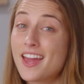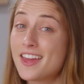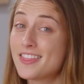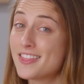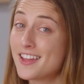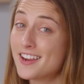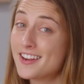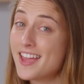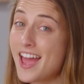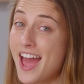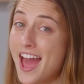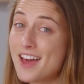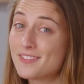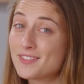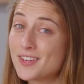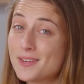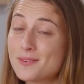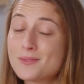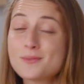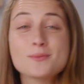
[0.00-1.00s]
And there you have
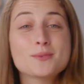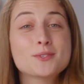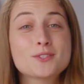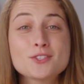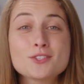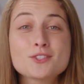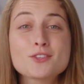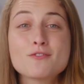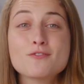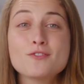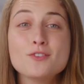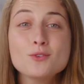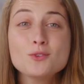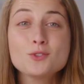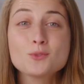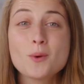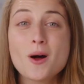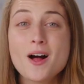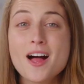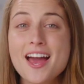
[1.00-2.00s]
it. With just a few
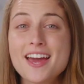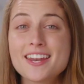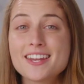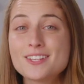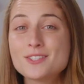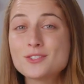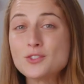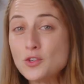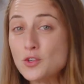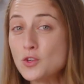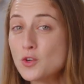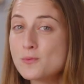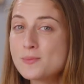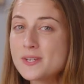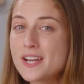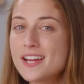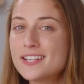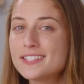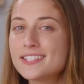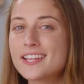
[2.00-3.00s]
small edits,
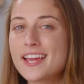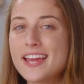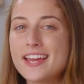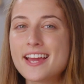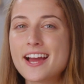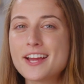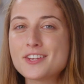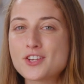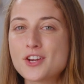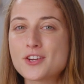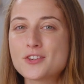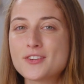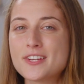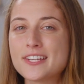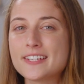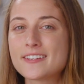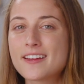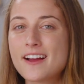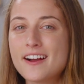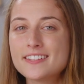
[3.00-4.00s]
humanizing
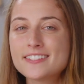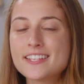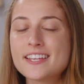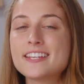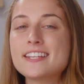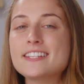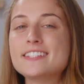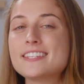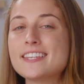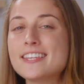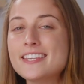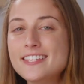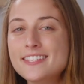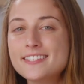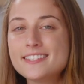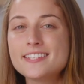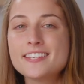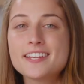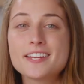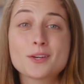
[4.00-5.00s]
AI-generated content is
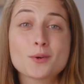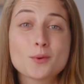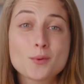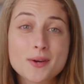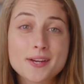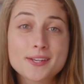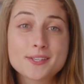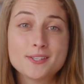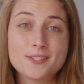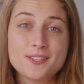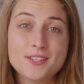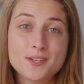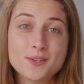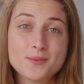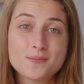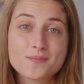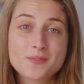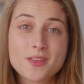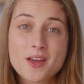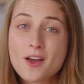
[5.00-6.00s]
easy and quick to
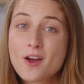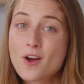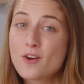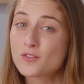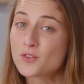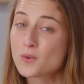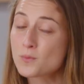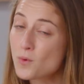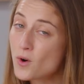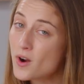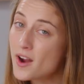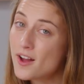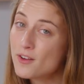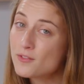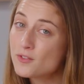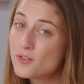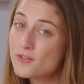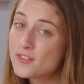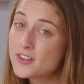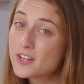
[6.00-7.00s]
do. For more
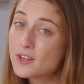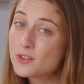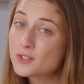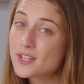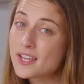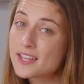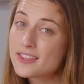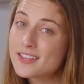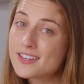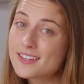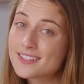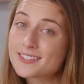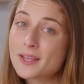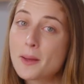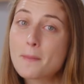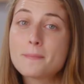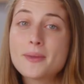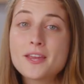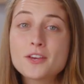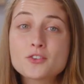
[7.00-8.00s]
helpful videos like this,
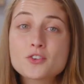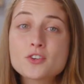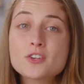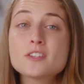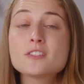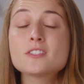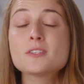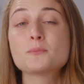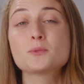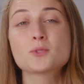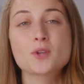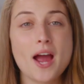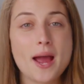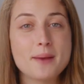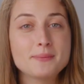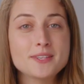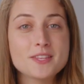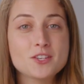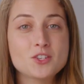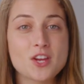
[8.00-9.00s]
make sure to
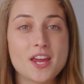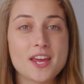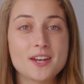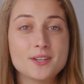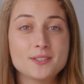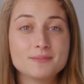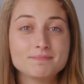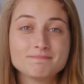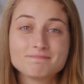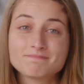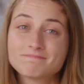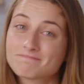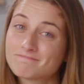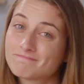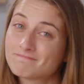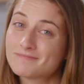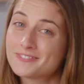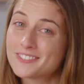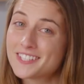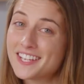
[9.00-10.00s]
subscribe to the channel.
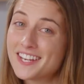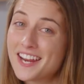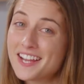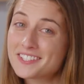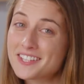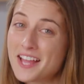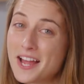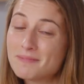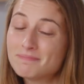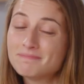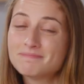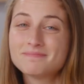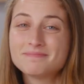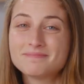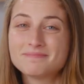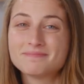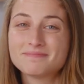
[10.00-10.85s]
See you next time.